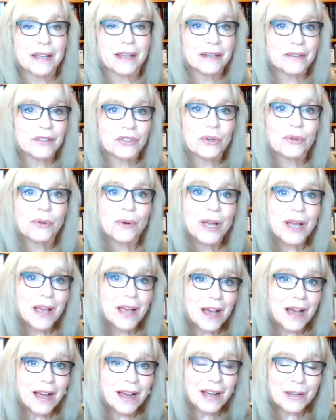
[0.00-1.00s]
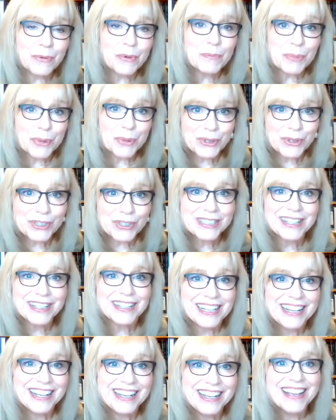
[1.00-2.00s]
And so I would
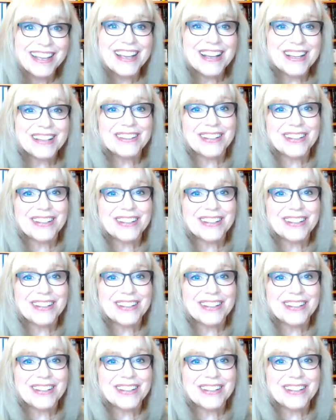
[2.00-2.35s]
personally